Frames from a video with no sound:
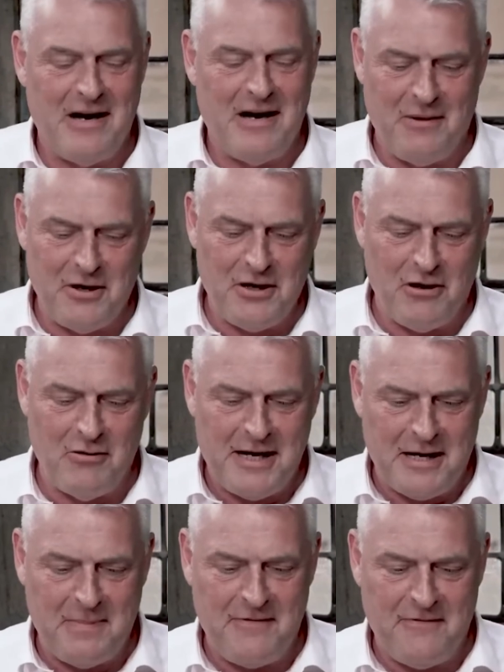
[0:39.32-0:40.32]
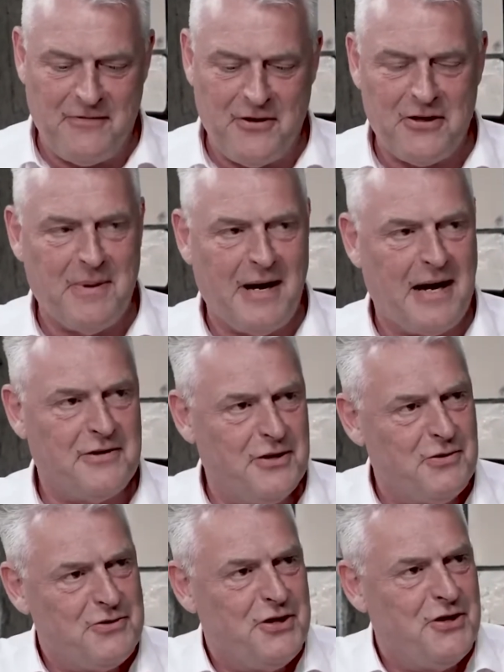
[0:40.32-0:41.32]
I want to go a little bit further back to
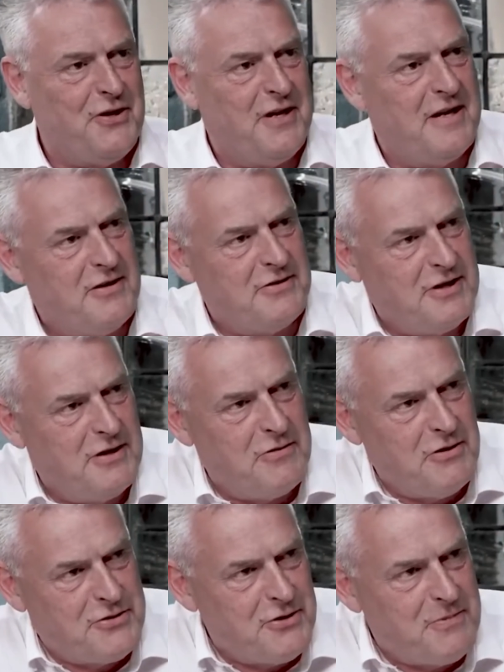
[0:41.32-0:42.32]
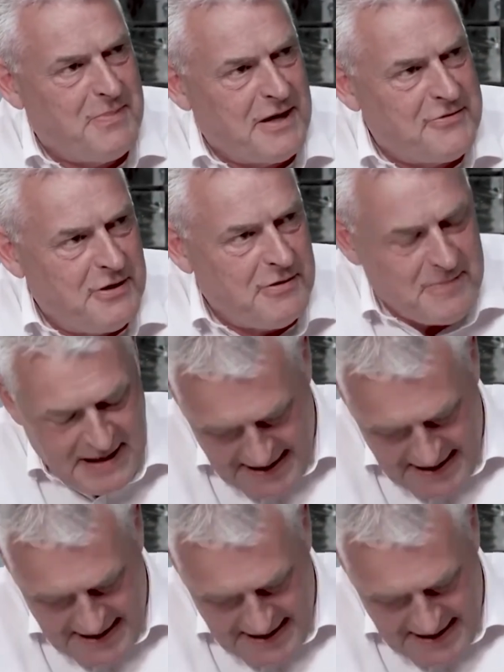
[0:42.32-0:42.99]
your journey, because I know you're a true patriot.